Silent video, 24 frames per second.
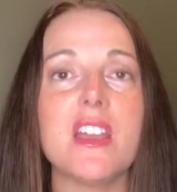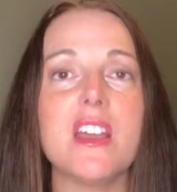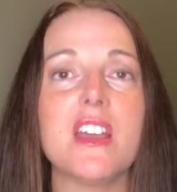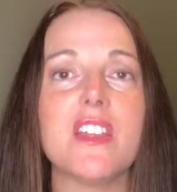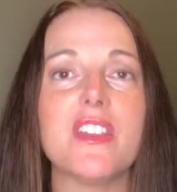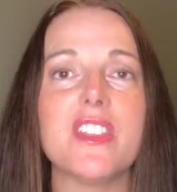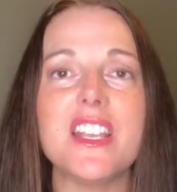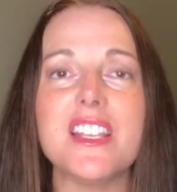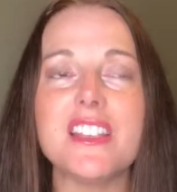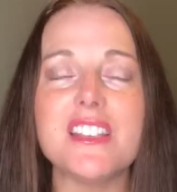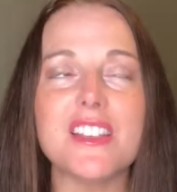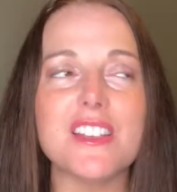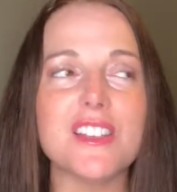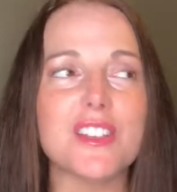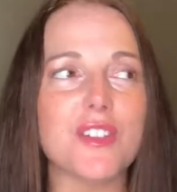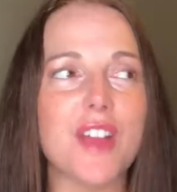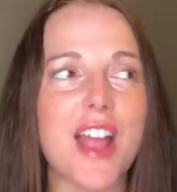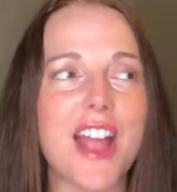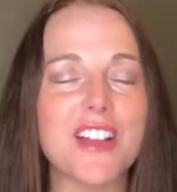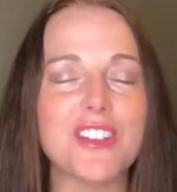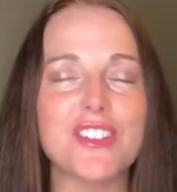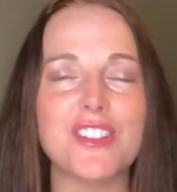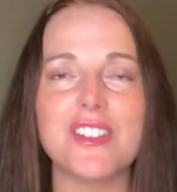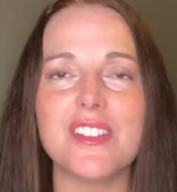These
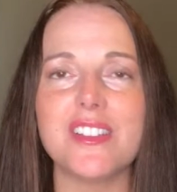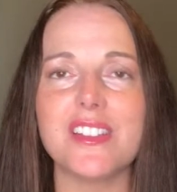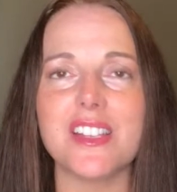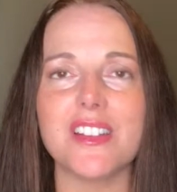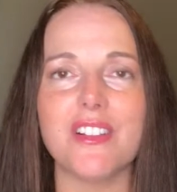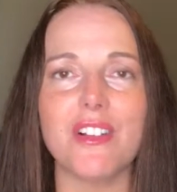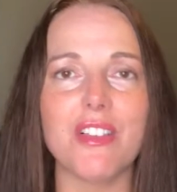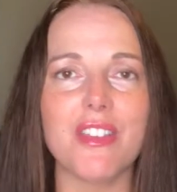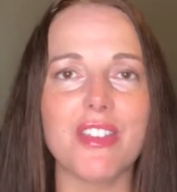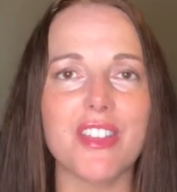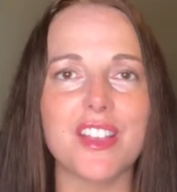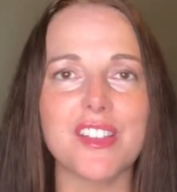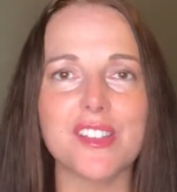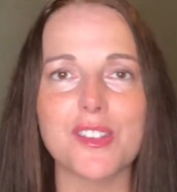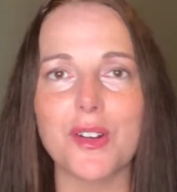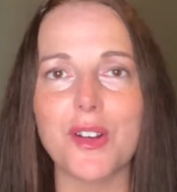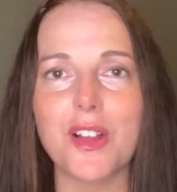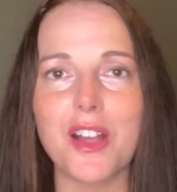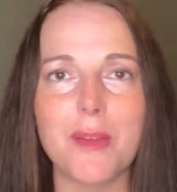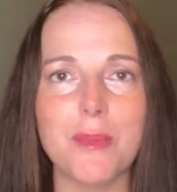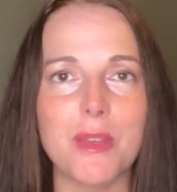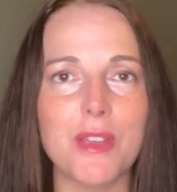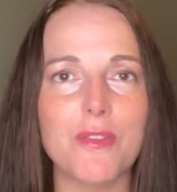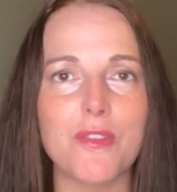distractions and all things that are
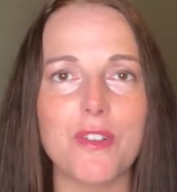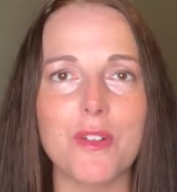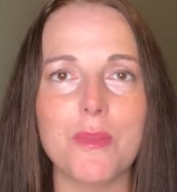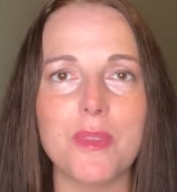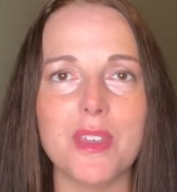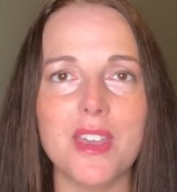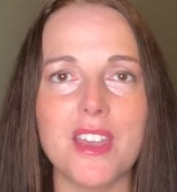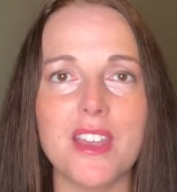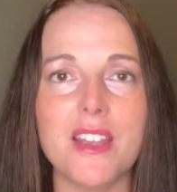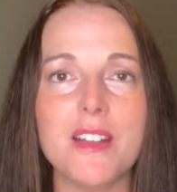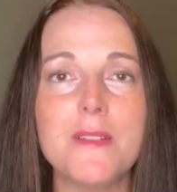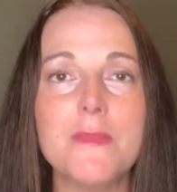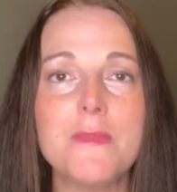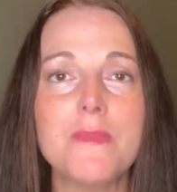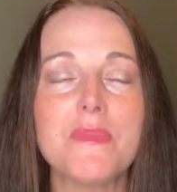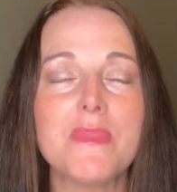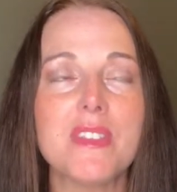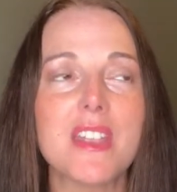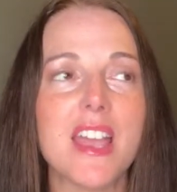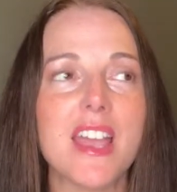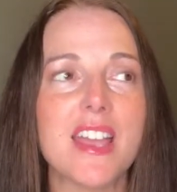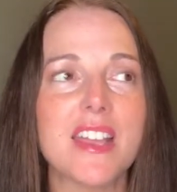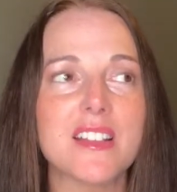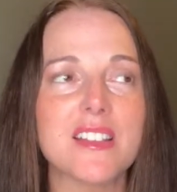coming from the
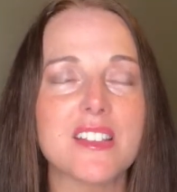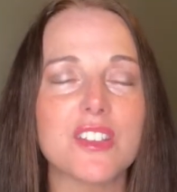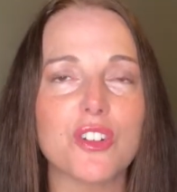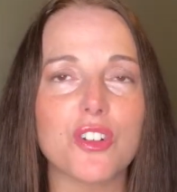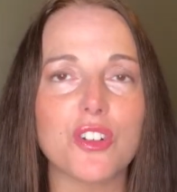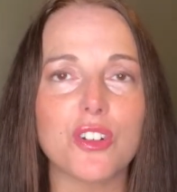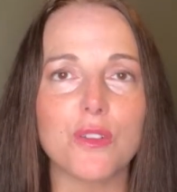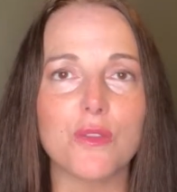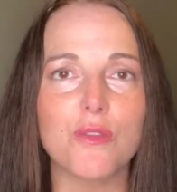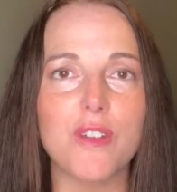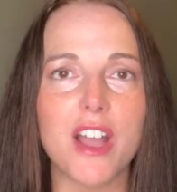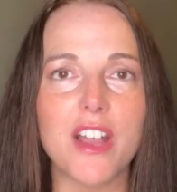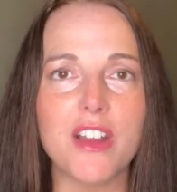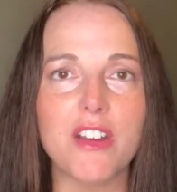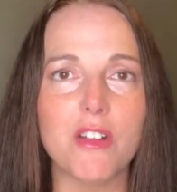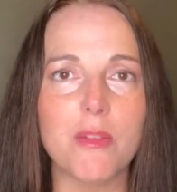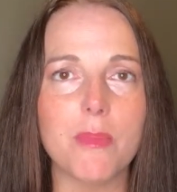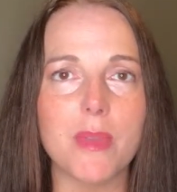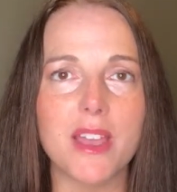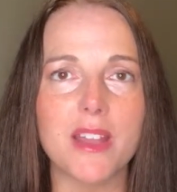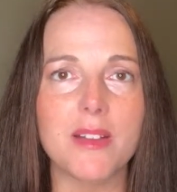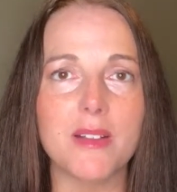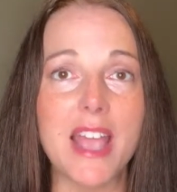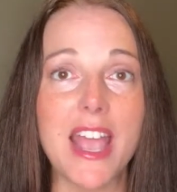external
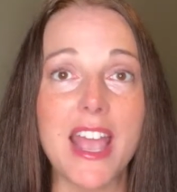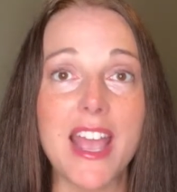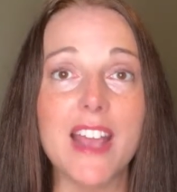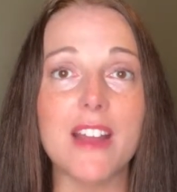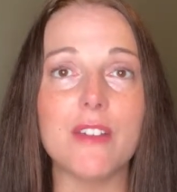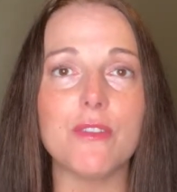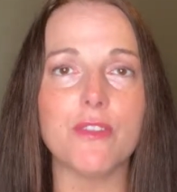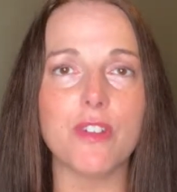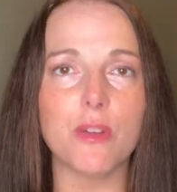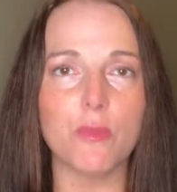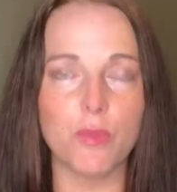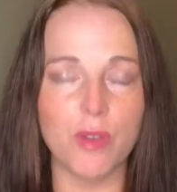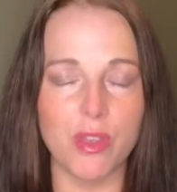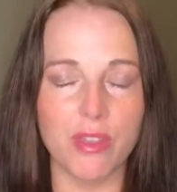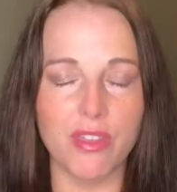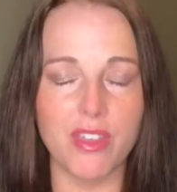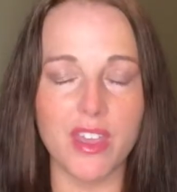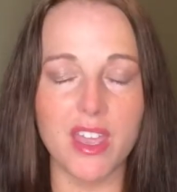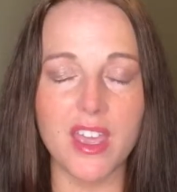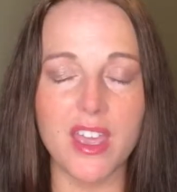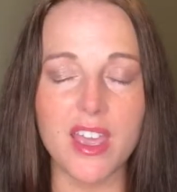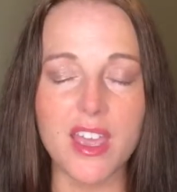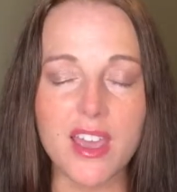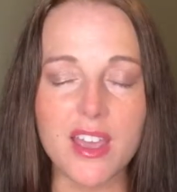environment and from
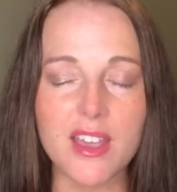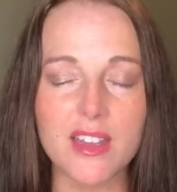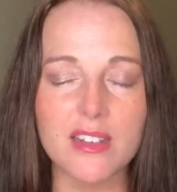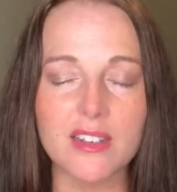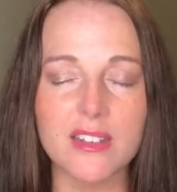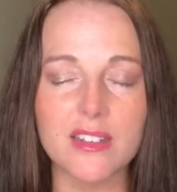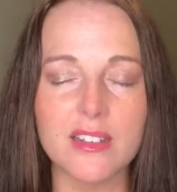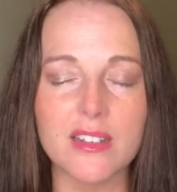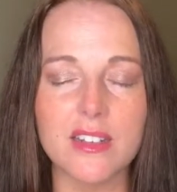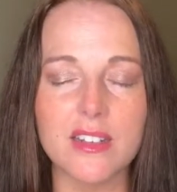within